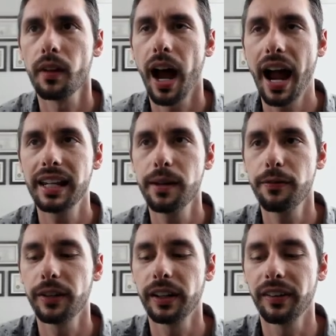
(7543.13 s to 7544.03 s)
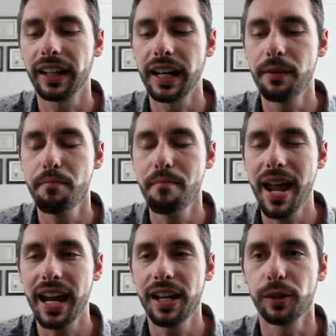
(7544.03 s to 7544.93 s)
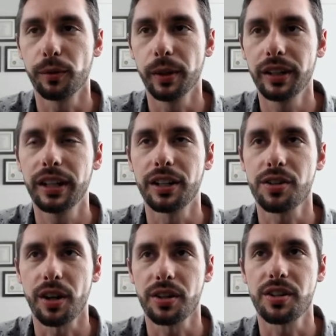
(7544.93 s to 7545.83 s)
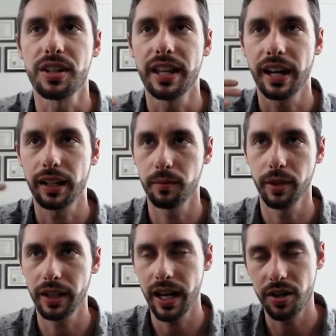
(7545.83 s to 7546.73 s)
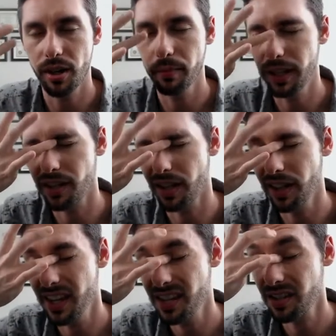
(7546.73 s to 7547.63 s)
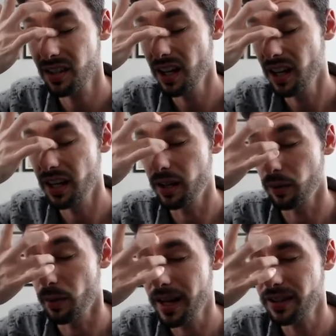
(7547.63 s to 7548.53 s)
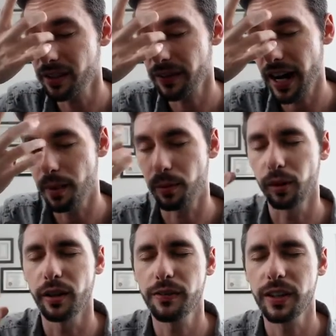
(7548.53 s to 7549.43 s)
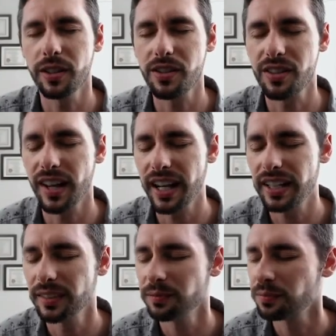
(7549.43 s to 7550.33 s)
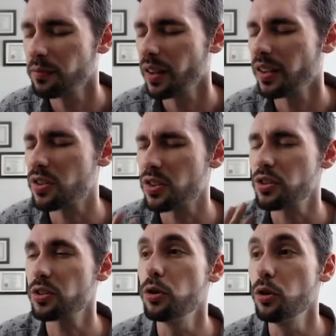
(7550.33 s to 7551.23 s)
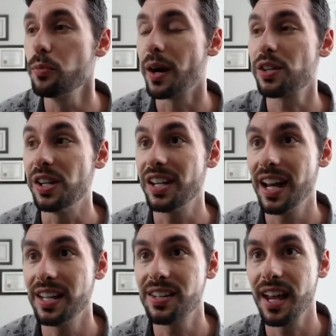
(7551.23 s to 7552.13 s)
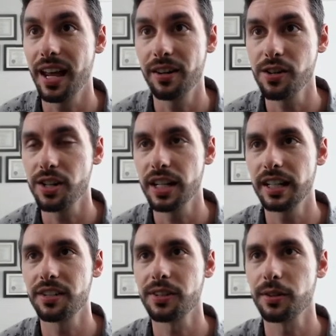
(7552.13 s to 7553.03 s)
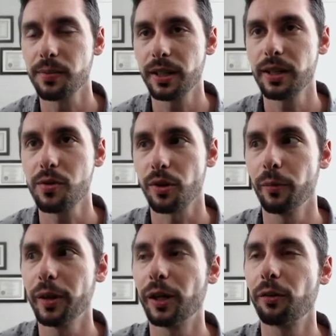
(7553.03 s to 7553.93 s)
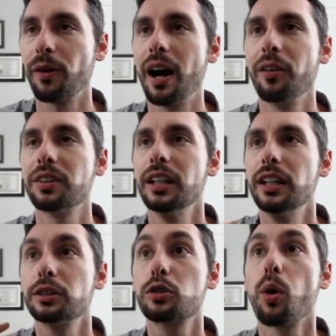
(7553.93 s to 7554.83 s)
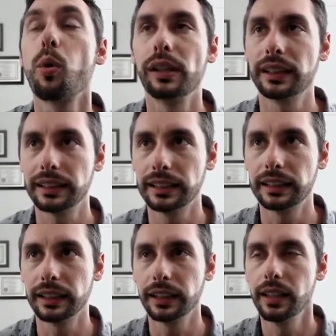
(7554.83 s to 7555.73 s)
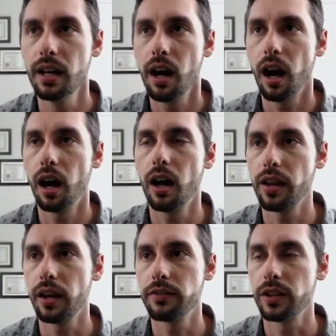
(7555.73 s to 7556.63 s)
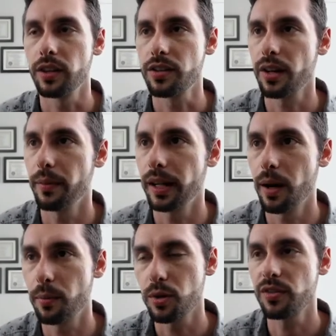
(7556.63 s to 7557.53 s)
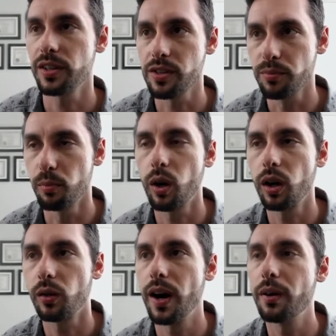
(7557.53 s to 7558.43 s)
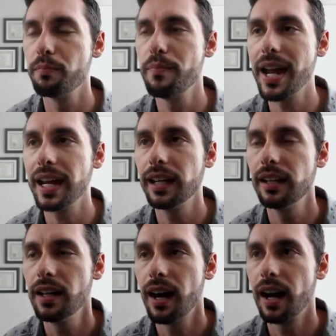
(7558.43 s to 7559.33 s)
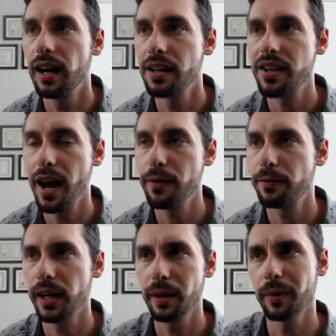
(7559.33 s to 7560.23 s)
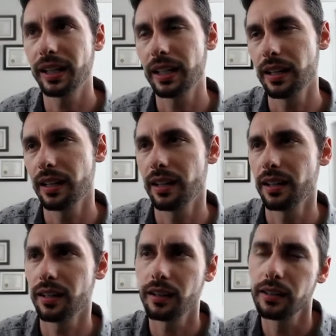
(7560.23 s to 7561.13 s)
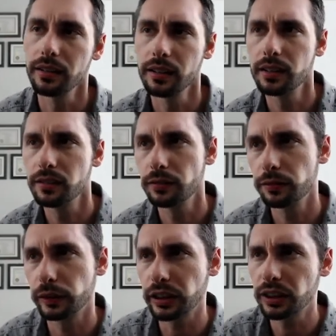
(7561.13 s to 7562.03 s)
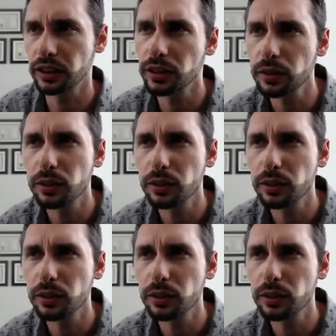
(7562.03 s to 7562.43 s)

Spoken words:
I keep feeling like in May you're really going to start to see that communication, because in the remainder of April it feels like there's just too much intense energy, and so Spirit keeps showing me around Taurus season that I feel this coming up, which feels more around May time frame, like in the first,